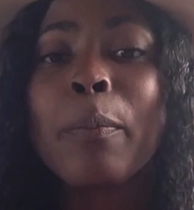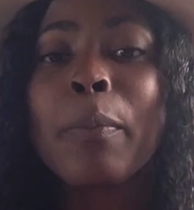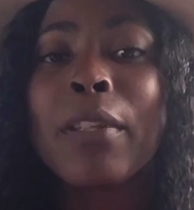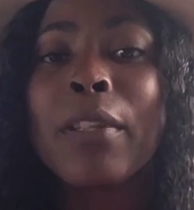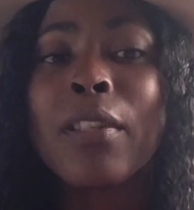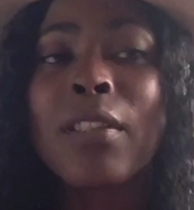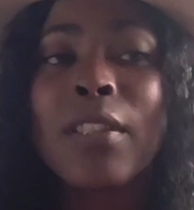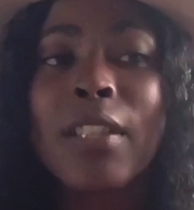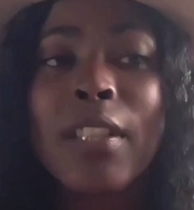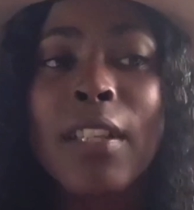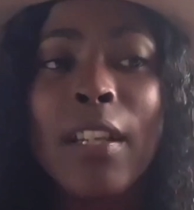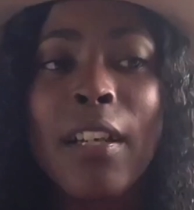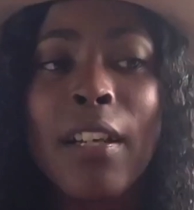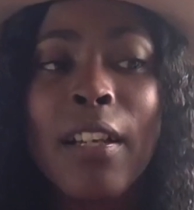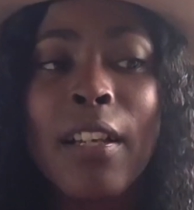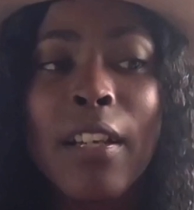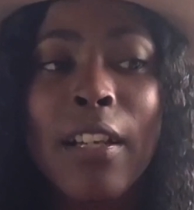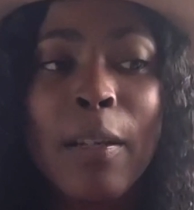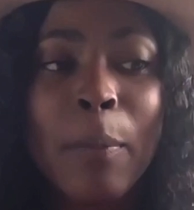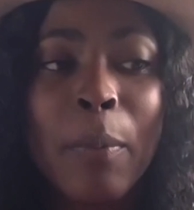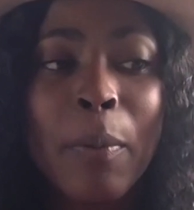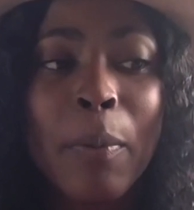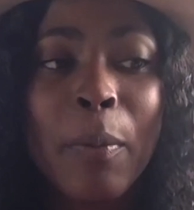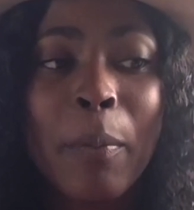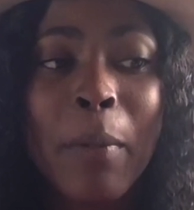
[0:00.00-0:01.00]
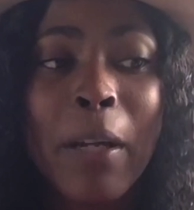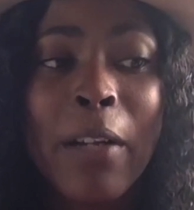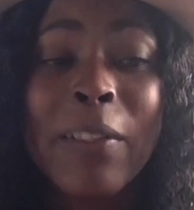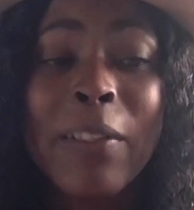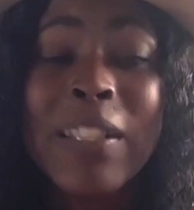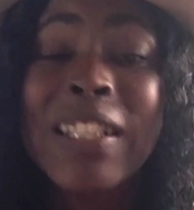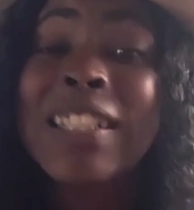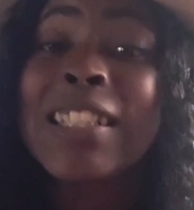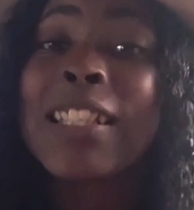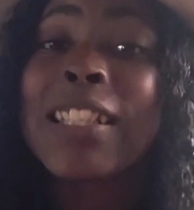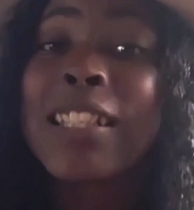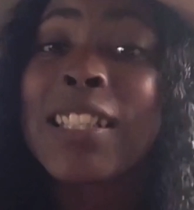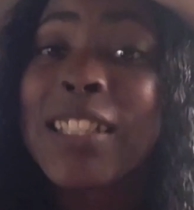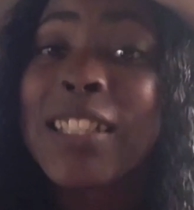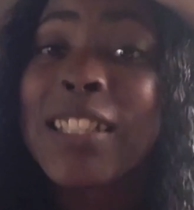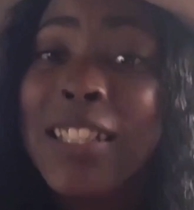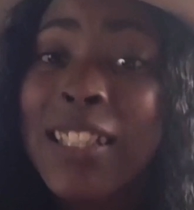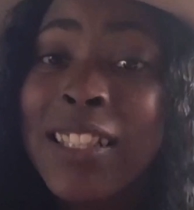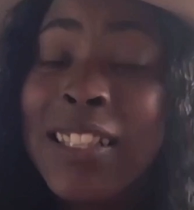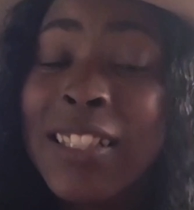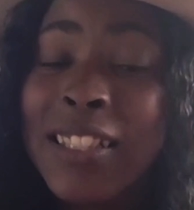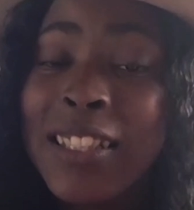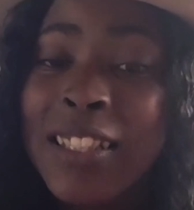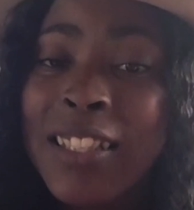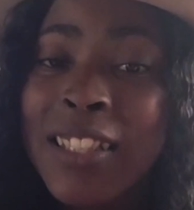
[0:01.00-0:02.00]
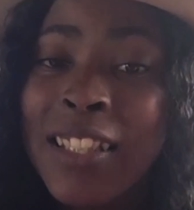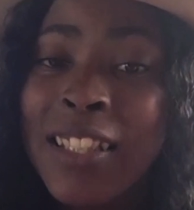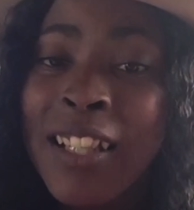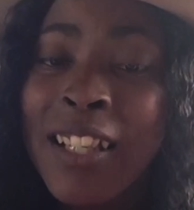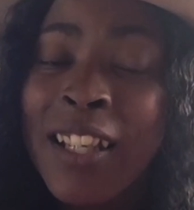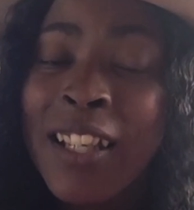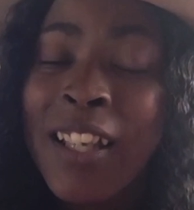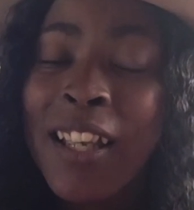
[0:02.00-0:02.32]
building up my resistance,